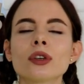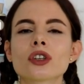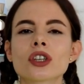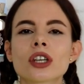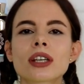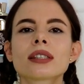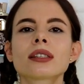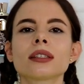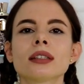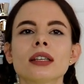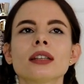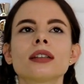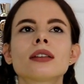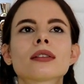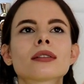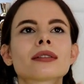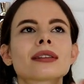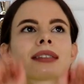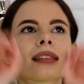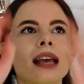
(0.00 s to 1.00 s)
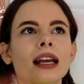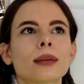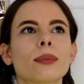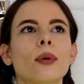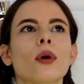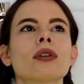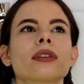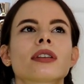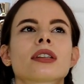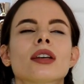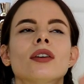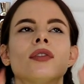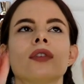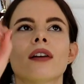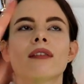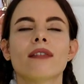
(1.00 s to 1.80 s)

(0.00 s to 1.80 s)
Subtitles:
You just need to send positive